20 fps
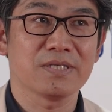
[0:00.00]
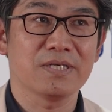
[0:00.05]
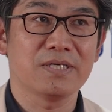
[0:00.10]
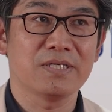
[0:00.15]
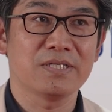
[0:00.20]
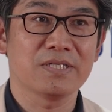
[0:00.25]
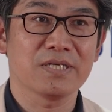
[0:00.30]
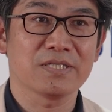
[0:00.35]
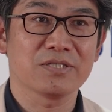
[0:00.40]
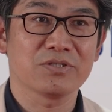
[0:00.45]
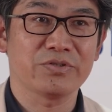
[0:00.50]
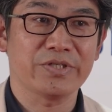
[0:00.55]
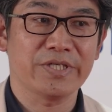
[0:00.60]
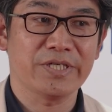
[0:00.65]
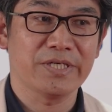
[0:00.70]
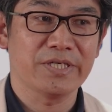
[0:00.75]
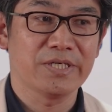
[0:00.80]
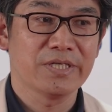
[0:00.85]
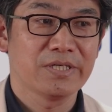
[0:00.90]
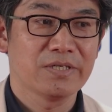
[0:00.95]

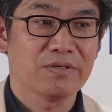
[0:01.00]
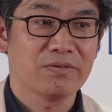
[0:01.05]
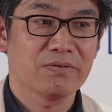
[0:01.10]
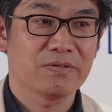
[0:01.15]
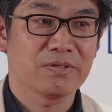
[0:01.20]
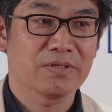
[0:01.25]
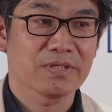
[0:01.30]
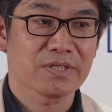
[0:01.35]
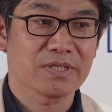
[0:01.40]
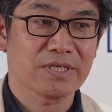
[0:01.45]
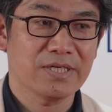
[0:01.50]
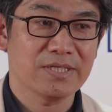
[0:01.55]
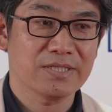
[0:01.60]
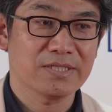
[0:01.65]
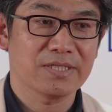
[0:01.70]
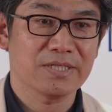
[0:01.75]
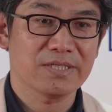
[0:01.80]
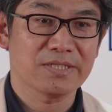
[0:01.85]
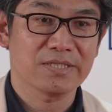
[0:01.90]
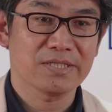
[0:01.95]
industry or
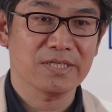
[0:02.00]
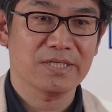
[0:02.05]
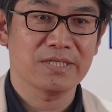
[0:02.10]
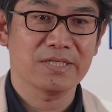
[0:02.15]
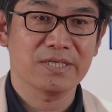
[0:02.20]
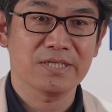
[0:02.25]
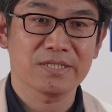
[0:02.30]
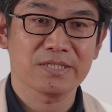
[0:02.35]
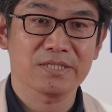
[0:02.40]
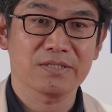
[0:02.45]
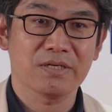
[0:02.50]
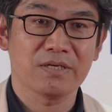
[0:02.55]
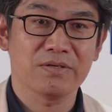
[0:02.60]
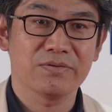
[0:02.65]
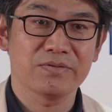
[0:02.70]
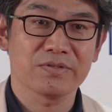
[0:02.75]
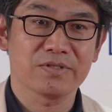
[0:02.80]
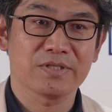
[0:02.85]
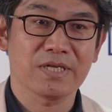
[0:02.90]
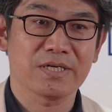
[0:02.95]
cases in this
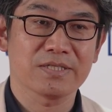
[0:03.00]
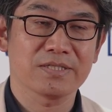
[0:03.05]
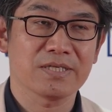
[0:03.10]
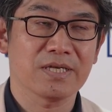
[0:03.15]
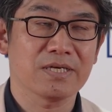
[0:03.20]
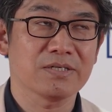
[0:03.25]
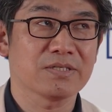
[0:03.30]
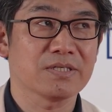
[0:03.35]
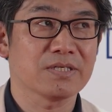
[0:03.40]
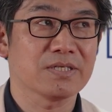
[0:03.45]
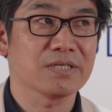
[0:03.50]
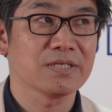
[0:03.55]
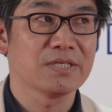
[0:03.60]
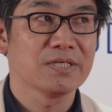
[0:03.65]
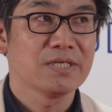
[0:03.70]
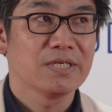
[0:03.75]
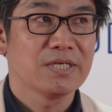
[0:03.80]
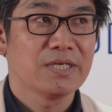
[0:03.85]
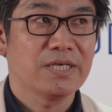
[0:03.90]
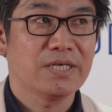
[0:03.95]
food tech sector
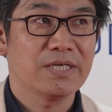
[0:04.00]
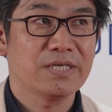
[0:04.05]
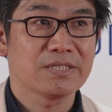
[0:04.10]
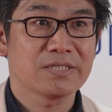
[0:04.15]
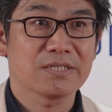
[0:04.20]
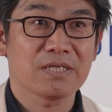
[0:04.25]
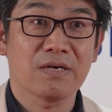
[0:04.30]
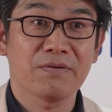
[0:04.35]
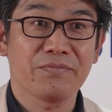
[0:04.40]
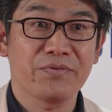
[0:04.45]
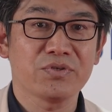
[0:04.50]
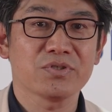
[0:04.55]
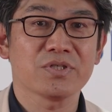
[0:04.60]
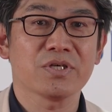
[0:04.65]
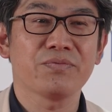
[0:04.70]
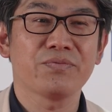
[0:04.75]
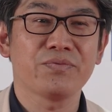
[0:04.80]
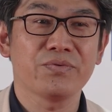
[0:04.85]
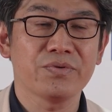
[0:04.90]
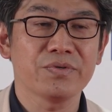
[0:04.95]
is
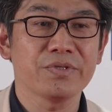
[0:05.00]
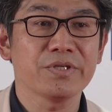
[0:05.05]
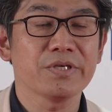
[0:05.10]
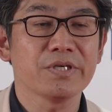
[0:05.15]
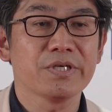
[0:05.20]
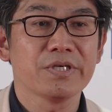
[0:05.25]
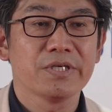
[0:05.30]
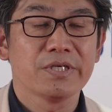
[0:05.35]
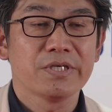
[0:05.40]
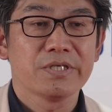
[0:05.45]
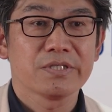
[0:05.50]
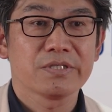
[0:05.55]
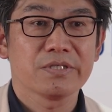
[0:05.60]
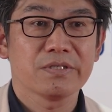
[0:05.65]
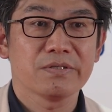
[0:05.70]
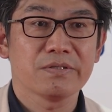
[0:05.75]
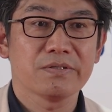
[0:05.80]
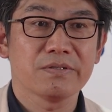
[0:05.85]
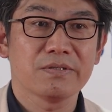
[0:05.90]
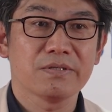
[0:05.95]
future food.
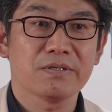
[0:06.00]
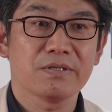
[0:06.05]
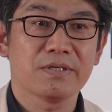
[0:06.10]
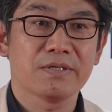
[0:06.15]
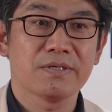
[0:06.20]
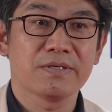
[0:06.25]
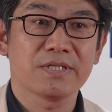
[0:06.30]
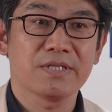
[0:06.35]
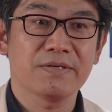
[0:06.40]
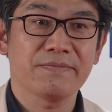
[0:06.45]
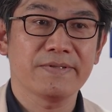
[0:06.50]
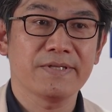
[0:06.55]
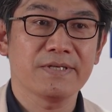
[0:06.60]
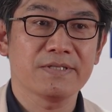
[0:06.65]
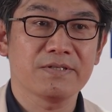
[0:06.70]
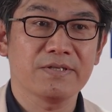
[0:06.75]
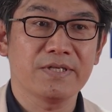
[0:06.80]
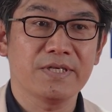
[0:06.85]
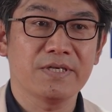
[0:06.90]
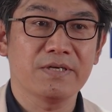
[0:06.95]
So
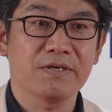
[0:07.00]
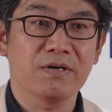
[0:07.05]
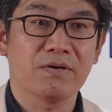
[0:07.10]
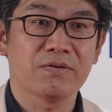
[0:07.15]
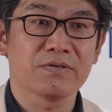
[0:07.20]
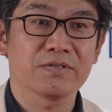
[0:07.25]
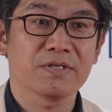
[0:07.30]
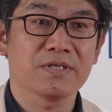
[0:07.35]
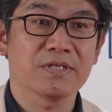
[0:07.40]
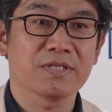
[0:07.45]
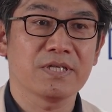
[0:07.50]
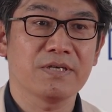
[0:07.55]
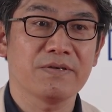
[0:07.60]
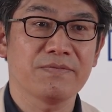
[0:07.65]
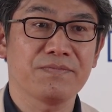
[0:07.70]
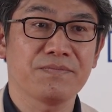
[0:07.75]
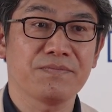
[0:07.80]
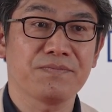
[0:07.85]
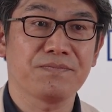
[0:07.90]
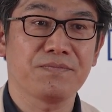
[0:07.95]
definitely
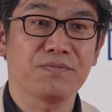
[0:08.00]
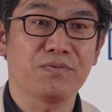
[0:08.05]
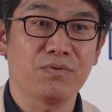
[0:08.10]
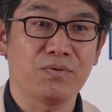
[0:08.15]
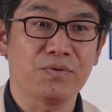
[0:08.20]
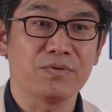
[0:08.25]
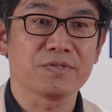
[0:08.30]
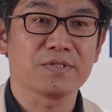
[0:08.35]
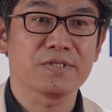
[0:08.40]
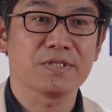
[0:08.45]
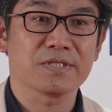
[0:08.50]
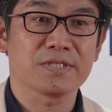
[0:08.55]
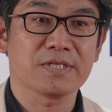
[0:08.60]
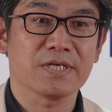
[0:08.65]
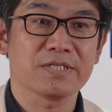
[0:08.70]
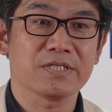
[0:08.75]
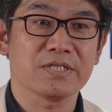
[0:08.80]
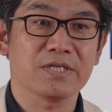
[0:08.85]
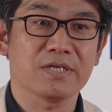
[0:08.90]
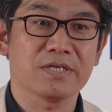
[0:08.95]
alternative foods
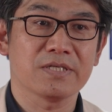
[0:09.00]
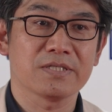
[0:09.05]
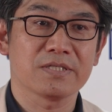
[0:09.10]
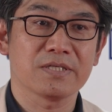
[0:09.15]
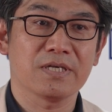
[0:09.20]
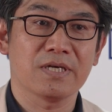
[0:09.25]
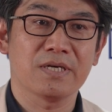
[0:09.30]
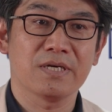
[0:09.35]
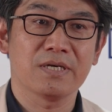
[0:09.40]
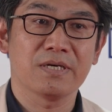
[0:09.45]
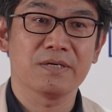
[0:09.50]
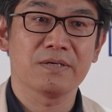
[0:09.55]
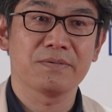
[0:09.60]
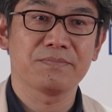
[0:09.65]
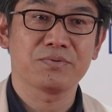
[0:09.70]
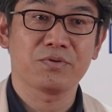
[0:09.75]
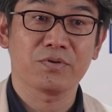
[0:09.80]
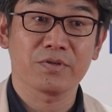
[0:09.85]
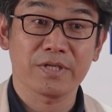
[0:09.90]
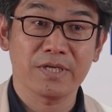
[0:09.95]
such as
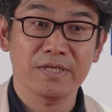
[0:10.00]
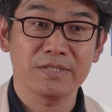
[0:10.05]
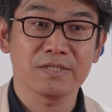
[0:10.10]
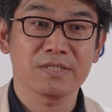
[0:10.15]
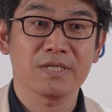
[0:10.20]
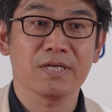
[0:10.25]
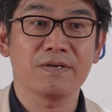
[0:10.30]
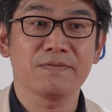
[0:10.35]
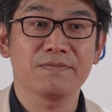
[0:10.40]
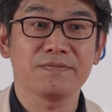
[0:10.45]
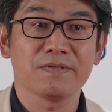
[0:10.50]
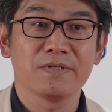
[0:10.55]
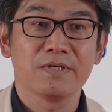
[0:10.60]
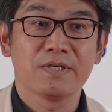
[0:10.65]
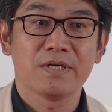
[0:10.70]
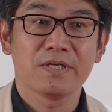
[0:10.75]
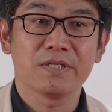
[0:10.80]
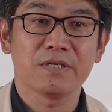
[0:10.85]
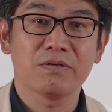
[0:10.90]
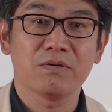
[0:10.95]
protein stuff,
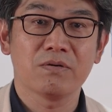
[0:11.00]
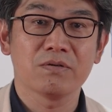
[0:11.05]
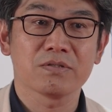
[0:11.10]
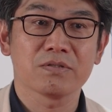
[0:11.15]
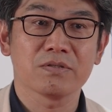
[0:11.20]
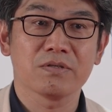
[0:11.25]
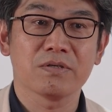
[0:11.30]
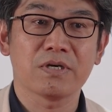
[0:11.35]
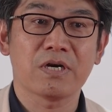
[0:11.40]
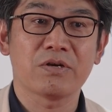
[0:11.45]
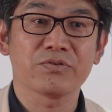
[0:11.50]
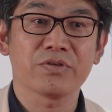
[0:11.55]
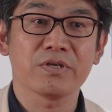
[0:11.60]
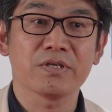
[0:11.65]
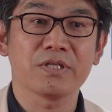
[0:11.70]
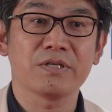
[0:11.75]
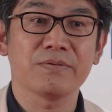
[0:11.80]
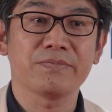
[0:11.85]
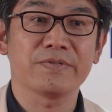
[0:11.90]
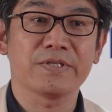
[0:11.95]
and then also
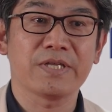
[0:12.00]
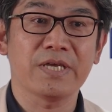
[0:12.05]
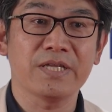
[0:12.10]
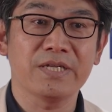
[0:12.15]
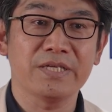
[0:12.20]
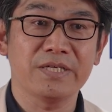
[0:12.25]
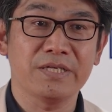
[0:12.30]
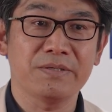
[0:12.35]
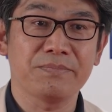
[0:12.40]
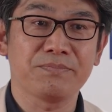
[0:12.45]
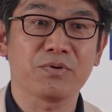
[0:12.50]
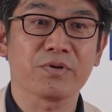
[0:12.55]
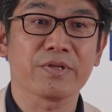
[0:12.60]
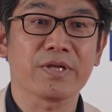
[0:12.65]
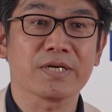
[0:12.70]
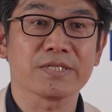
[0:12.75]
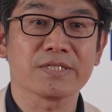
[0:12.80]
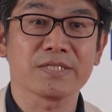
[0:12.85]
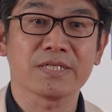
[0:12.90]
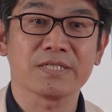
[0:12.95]
alternative dairy
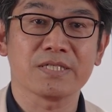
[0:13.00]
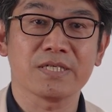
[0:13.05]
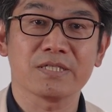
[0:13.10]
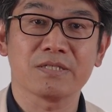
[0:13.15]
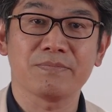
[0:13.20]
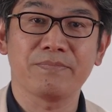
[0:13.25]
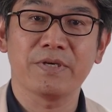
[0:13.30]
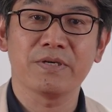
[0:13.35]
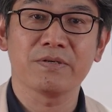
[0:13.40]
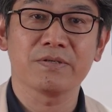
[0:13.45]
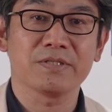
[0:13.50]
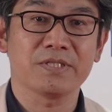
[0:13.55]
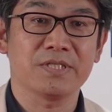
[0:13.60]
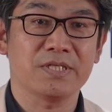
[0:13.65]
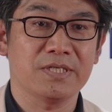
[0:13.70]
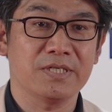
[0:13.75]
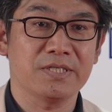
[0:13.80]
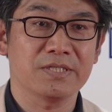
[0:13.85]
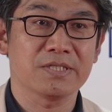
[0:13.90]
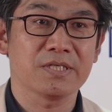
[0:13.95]
products such as milk,
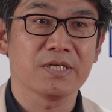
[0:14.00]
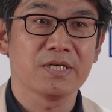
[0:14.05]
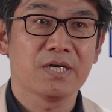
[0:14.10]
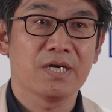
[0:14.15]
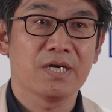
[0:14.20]
cheese,